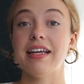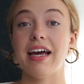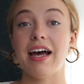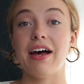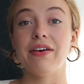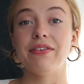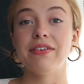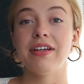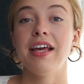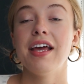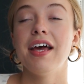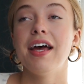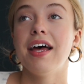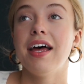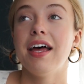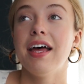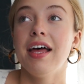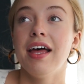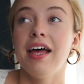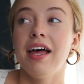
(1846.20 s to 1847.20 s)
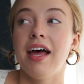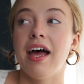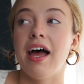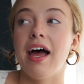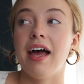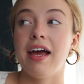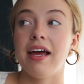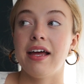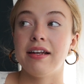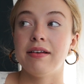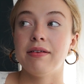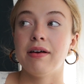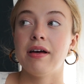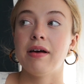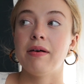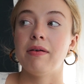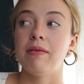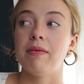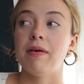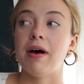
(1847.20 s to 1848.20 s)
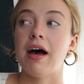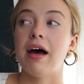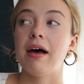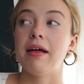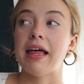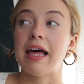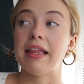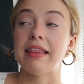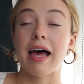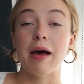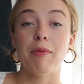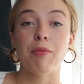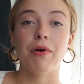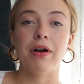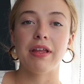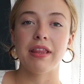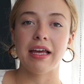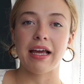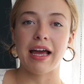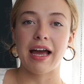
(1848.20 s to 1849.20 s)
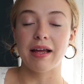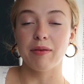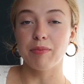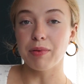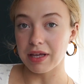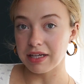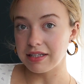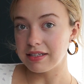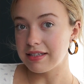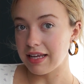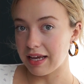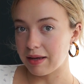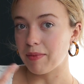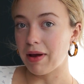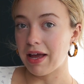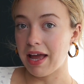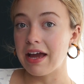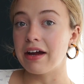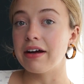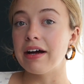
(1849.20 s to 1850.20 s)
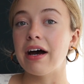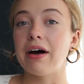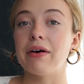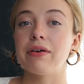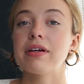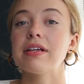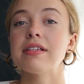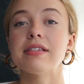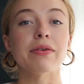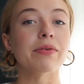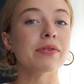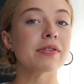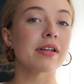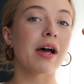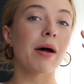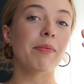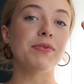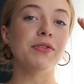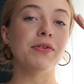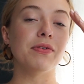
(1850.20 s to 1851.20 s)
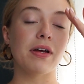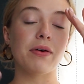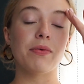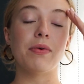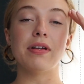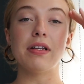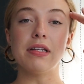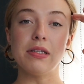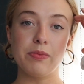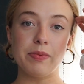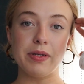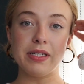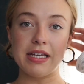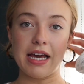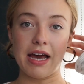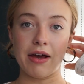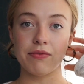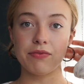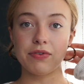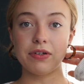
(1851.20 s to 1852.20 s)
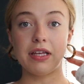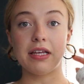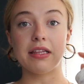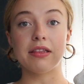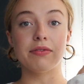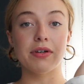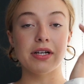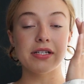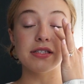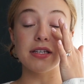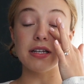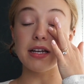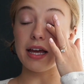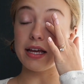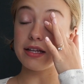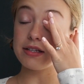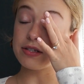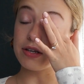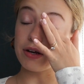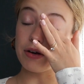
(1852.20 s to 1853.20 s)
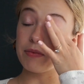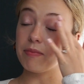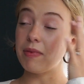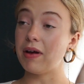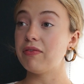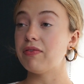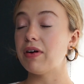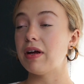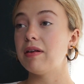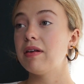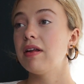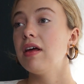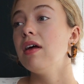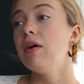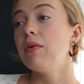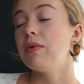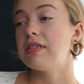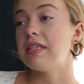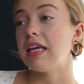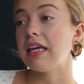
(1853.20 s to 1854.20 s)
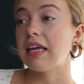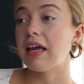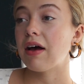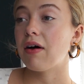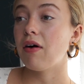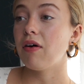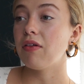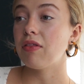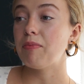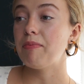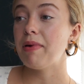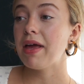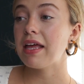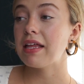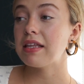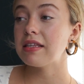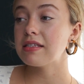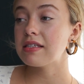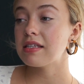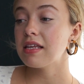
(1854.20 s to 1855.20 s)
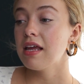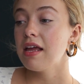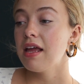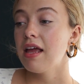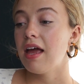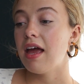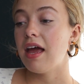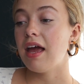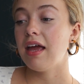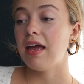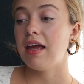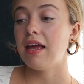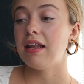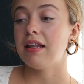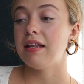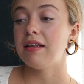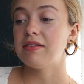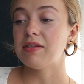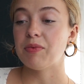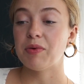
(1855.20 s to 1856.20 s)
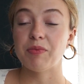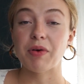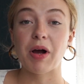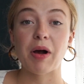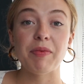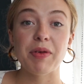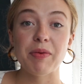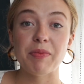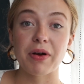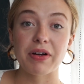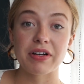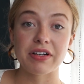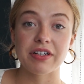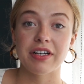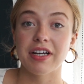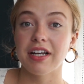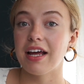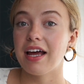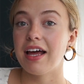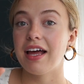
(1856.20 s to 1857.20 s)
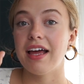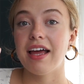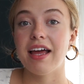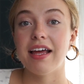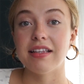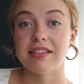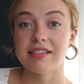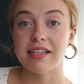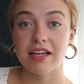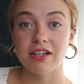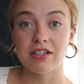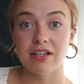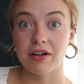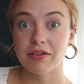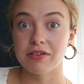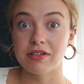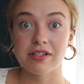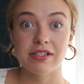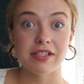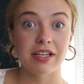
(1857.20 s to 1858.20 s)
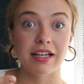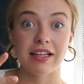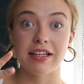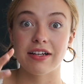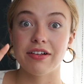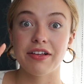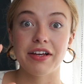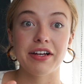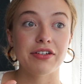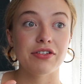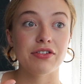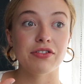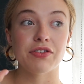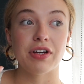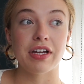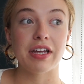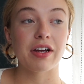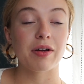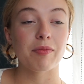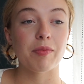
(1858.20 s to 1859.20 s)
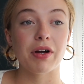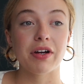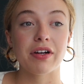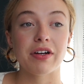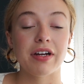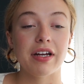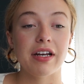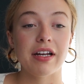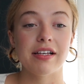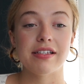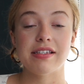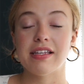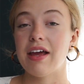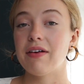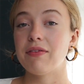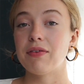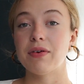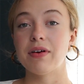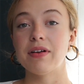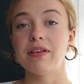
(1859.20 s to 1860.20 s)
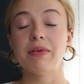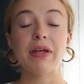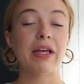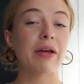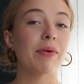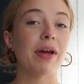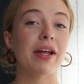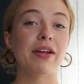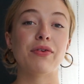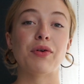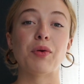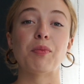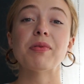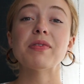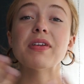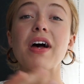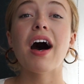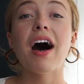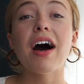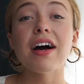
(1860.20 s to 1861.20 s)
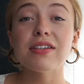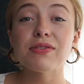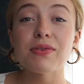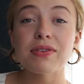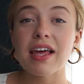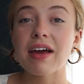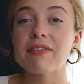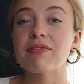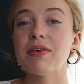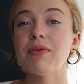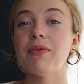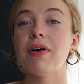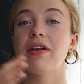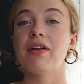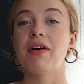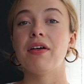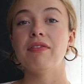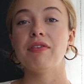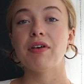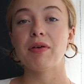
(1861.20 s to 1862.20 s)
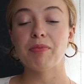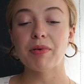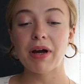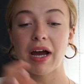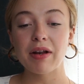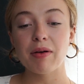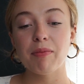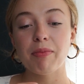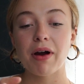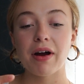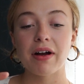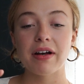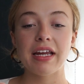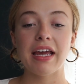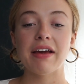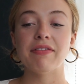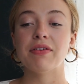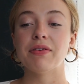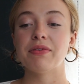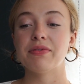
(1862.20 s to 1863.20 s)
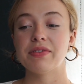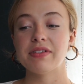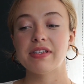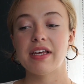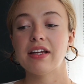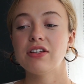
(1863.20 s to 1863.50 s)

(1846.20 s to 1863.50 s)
down and at that point, like I had planned to take my hair out because it was an updo and I wanted it to be down for like the rest of the night. So my friend was taking out all the pins and someone brought me margarita and Sage and I were just sitting there like drinking our margaritas and everyone like we had group hugs with everyone all of our bridal party everyone was